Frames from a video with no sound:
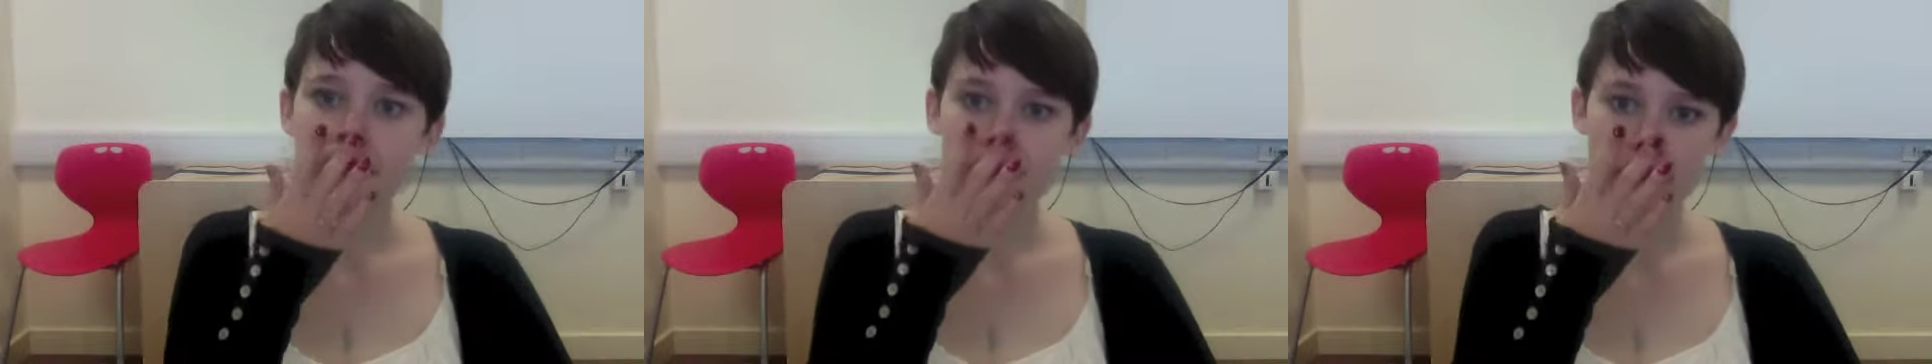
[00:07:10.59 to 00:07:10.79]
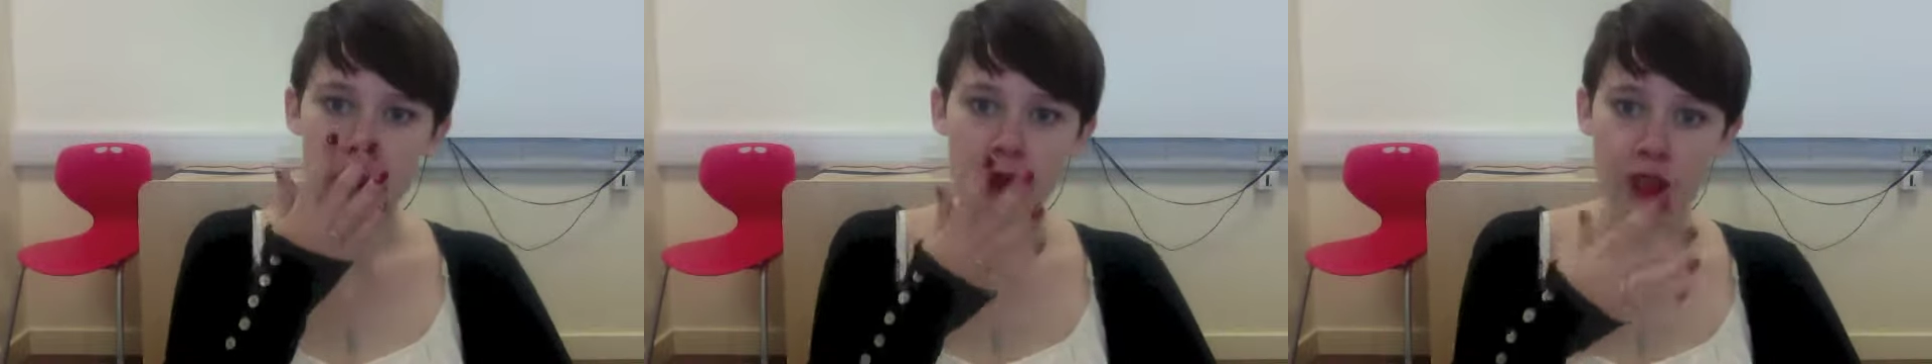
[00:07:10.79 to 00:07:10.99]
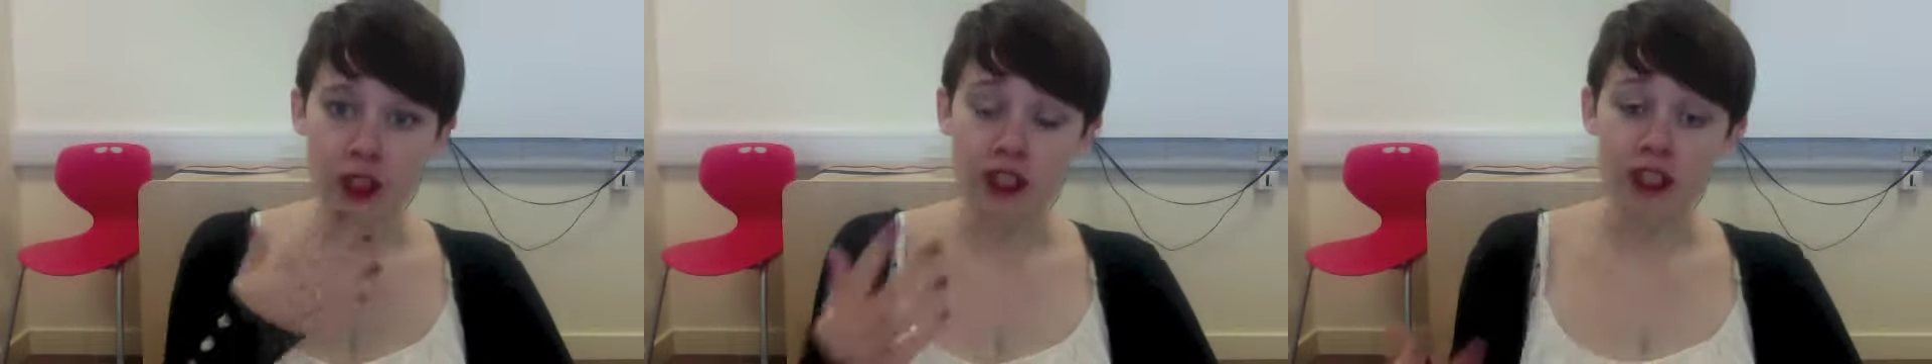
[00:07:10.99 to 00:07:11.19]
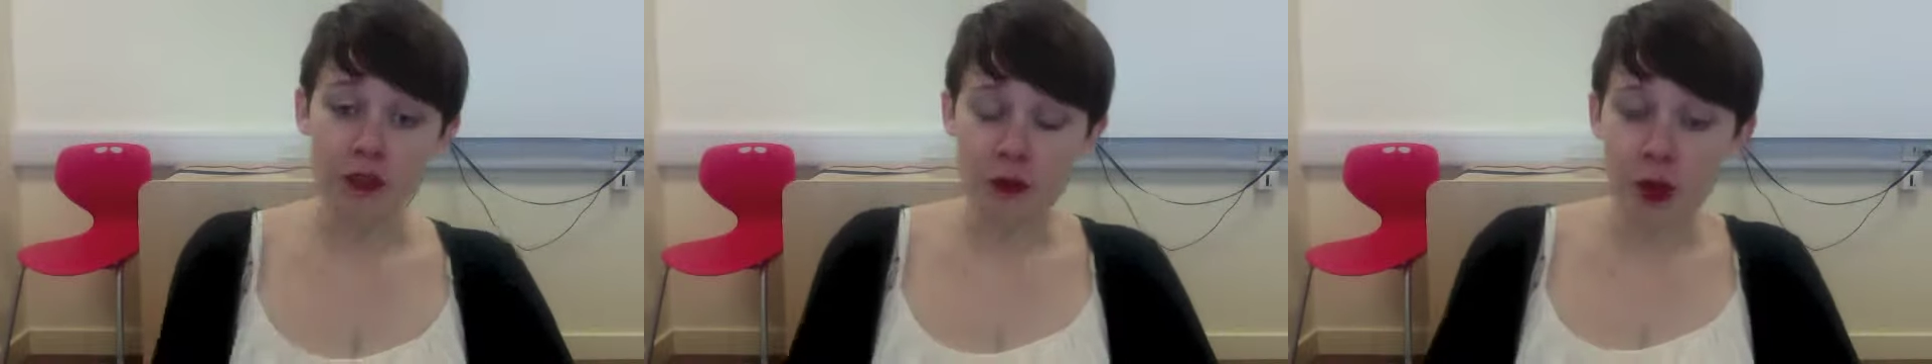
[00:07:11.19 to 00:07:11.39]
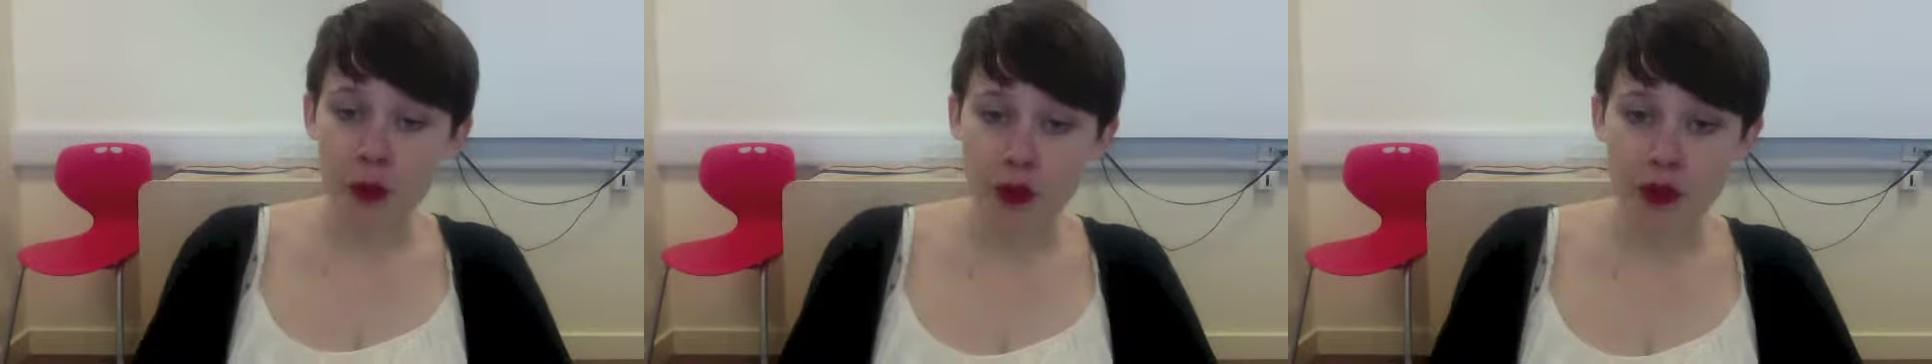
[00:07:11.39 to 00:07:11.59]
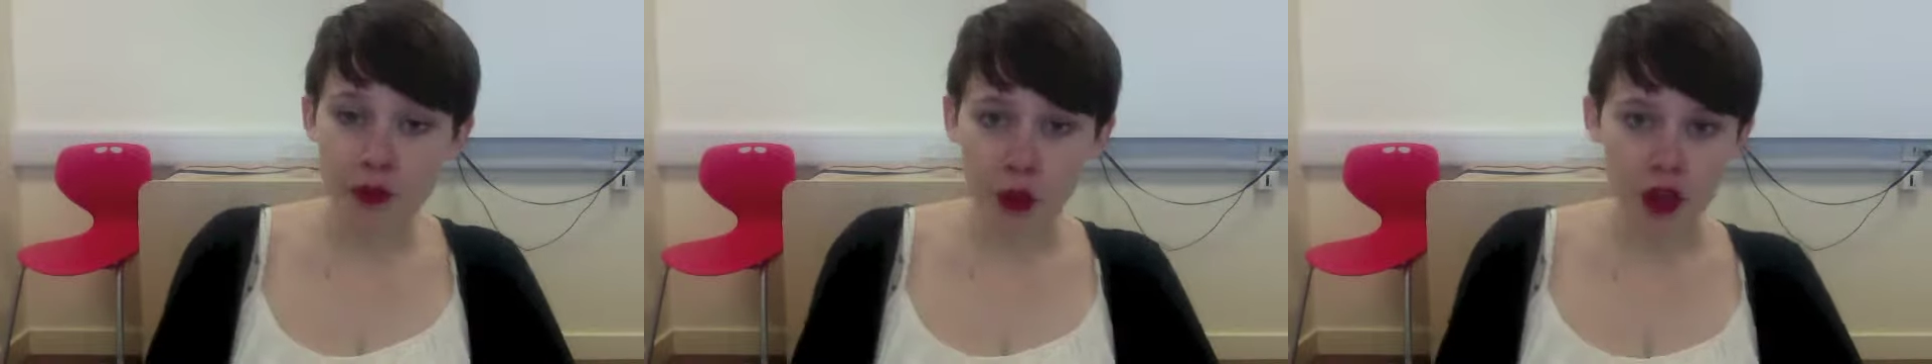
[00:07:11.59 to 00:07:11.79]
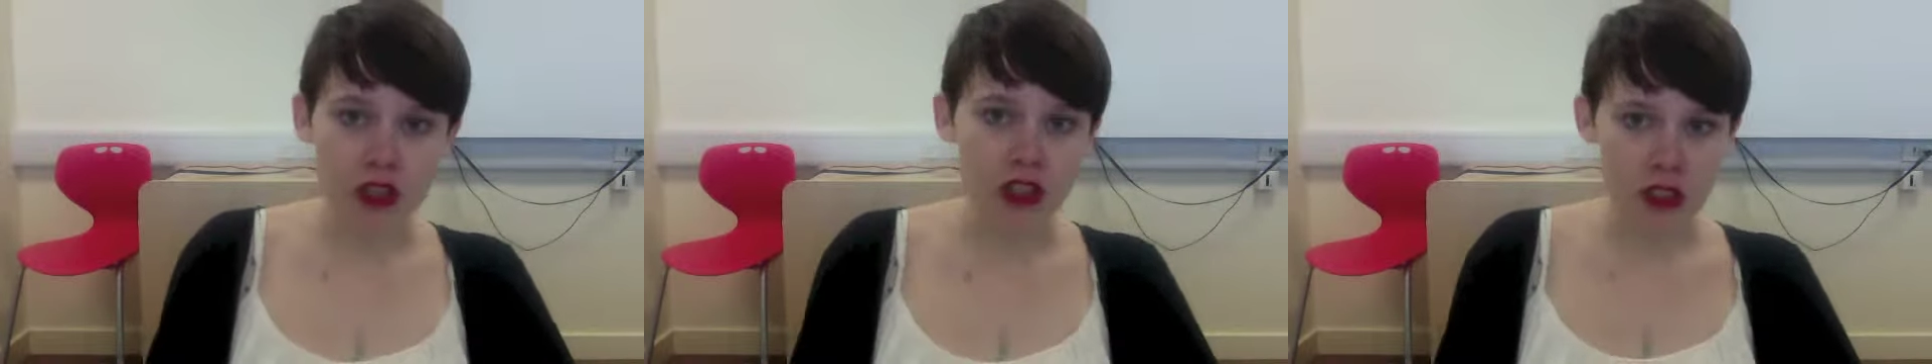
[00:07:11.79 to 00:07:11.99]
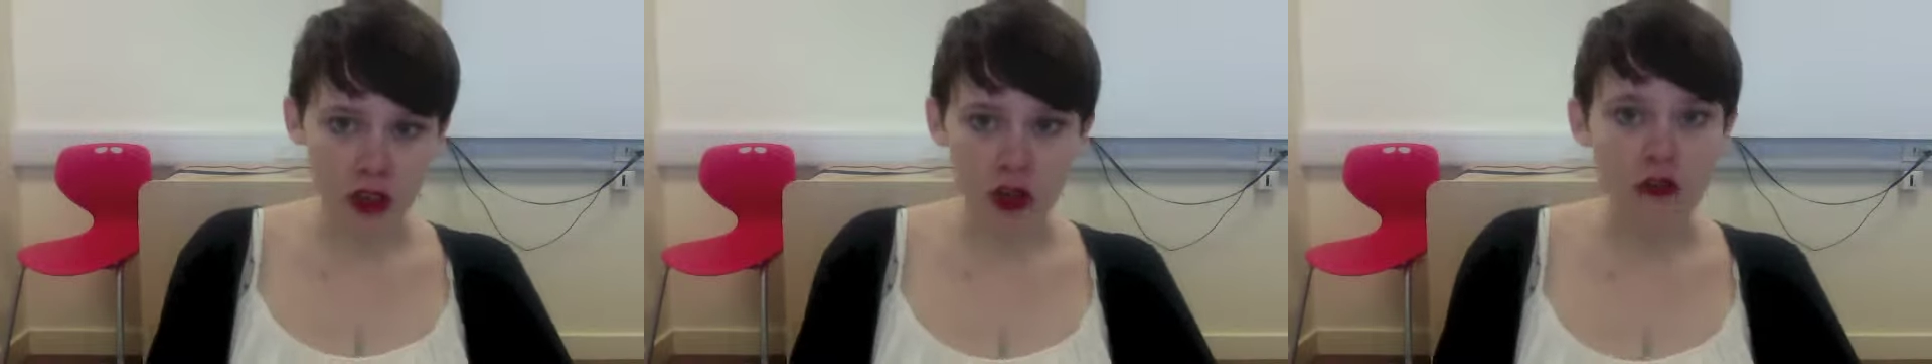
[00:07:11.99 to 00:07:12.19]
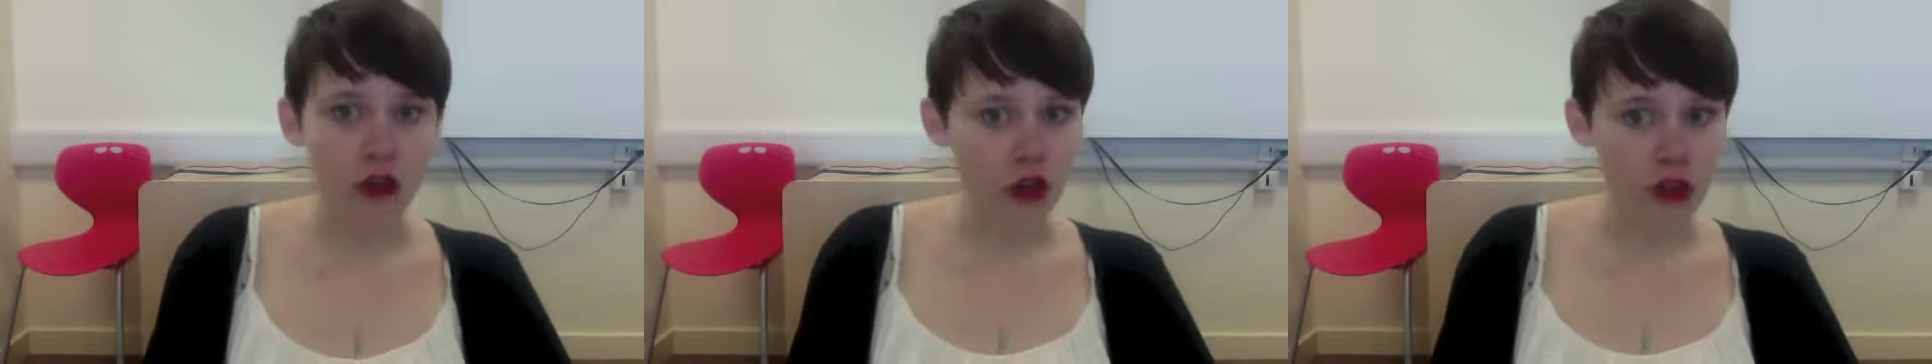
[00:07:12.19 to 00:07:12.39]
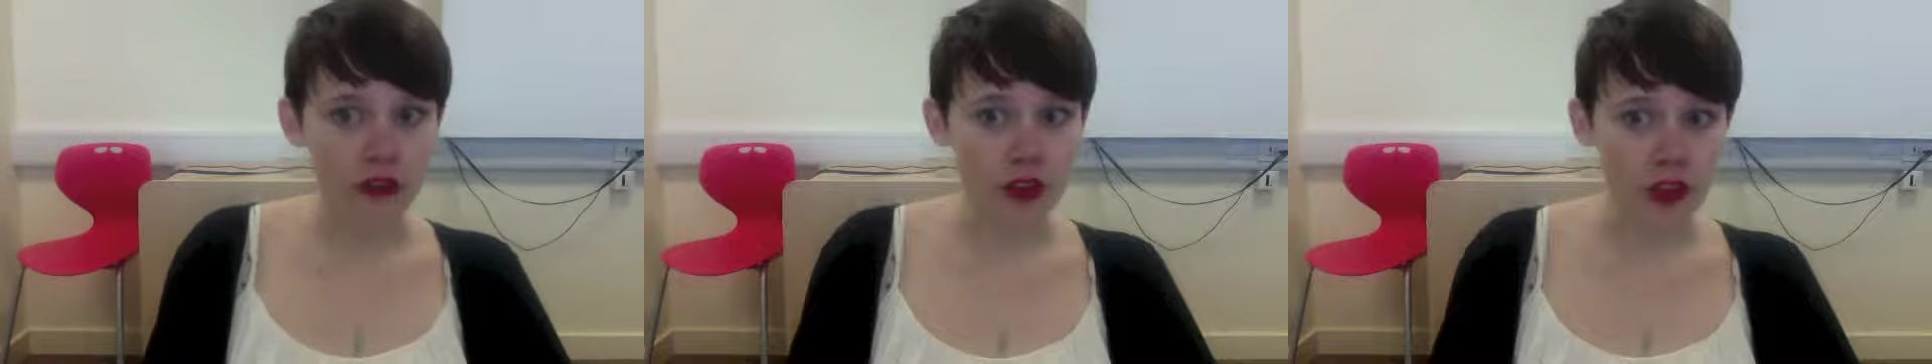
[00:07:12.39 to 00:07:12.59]
audience that probably watch a lot of
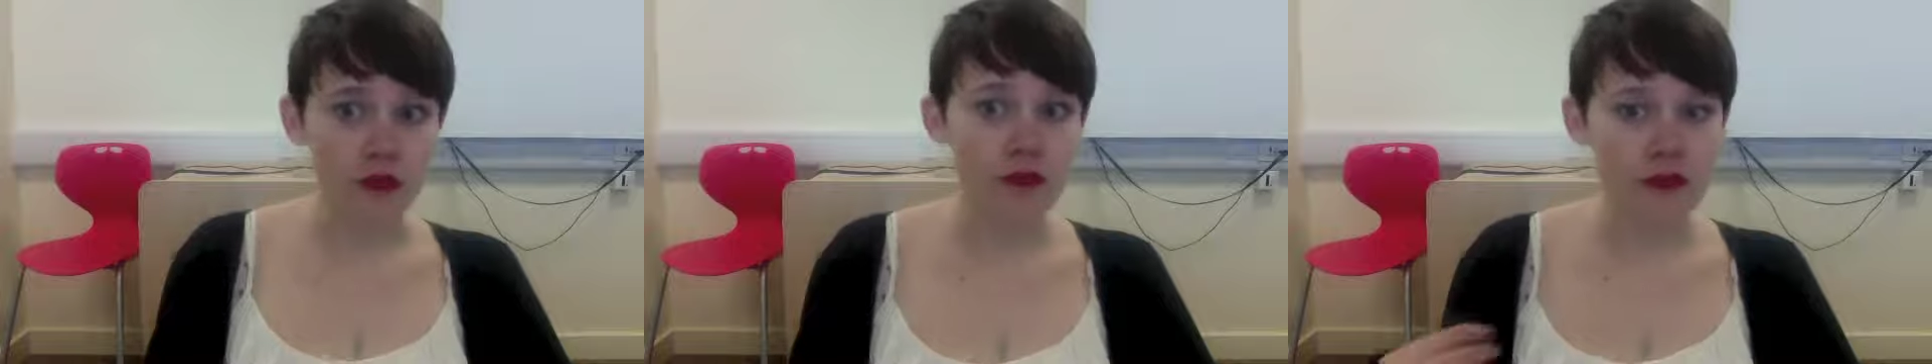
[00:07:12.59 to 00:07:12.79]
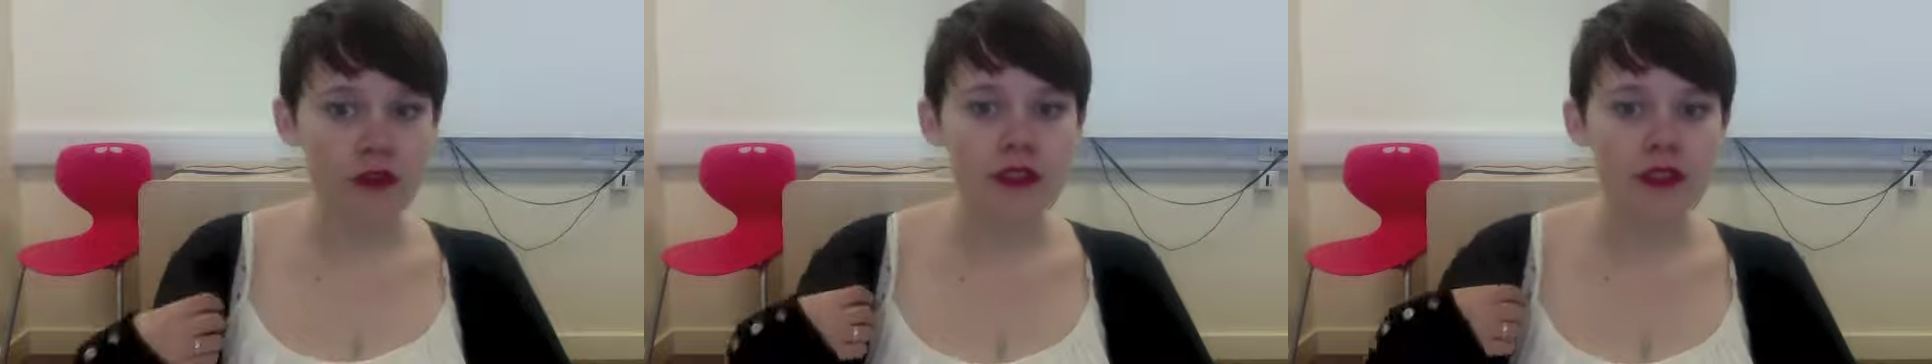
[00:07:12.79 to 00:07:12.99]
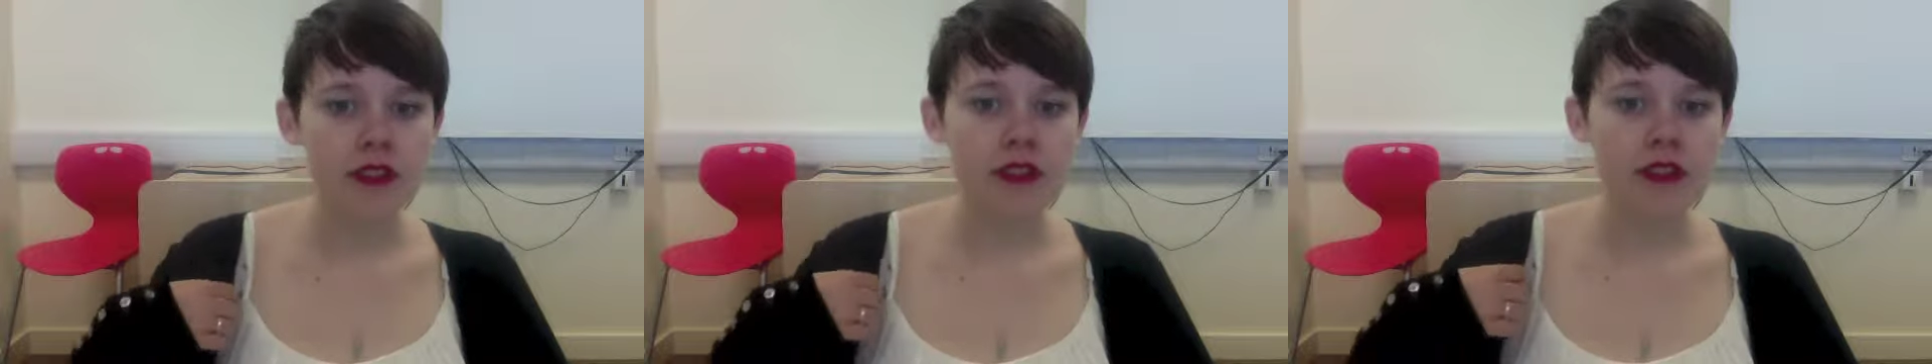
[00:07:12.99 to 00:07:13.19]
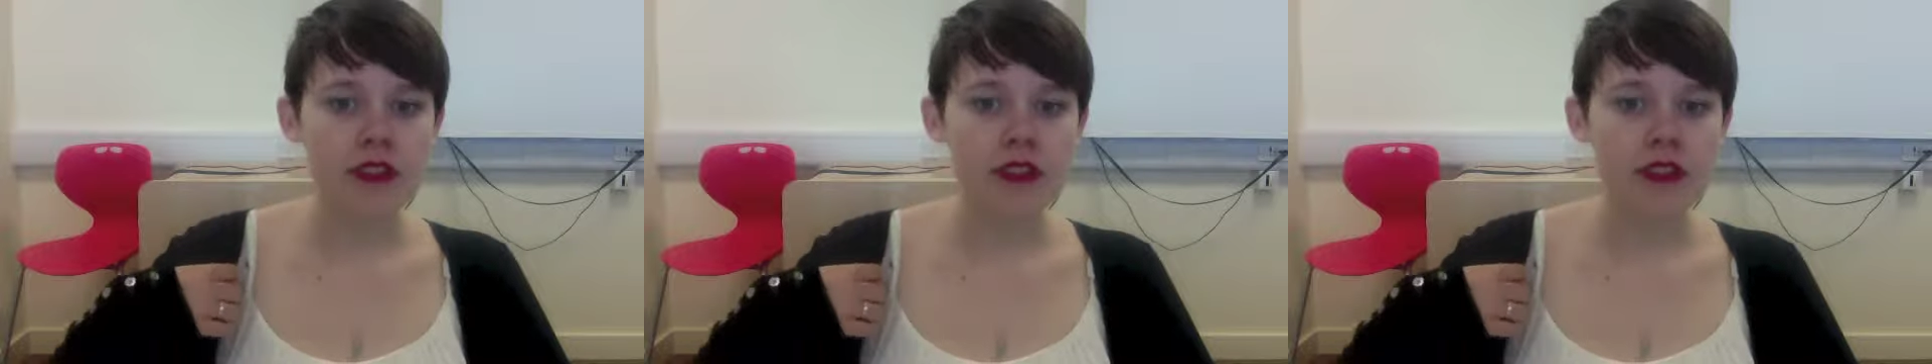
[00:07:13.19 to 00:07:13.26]
horror films,